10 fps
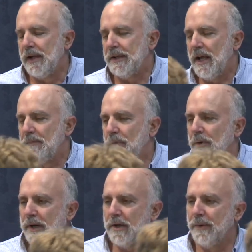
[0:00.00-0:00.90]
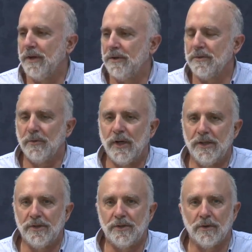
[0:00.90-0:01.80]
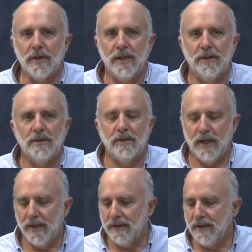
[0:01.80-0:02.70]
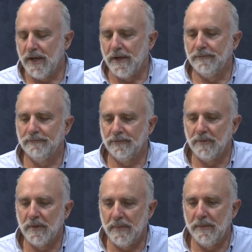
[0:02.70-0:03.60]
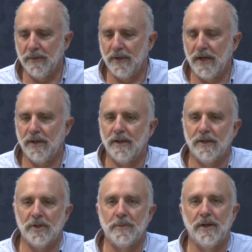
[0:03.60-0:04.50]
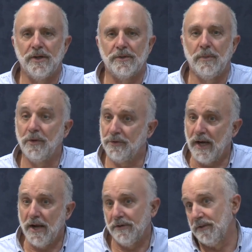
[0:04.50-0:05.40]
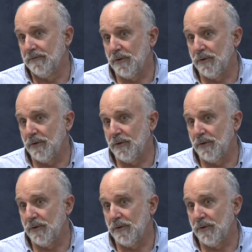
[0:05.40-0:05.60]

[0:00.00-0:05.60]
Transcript: Down in Puerto Rico, we heard some great stories and from the people there that experienced both drought and, of